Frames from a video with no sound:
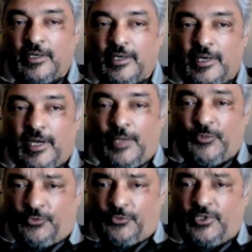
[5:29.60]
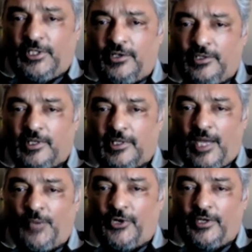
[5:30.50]
I'm a really good
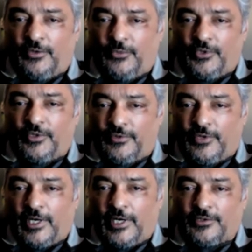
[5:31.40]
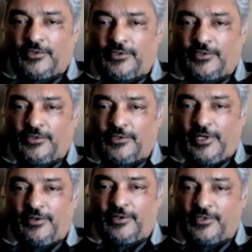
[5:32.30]
collaborator with a director and a
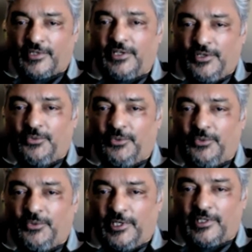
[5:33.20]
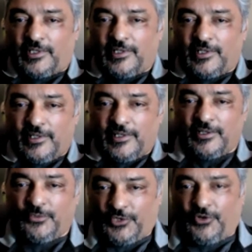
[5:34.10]
screenwriter because I know what
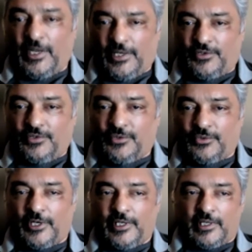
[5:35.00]
we're trying to do, right?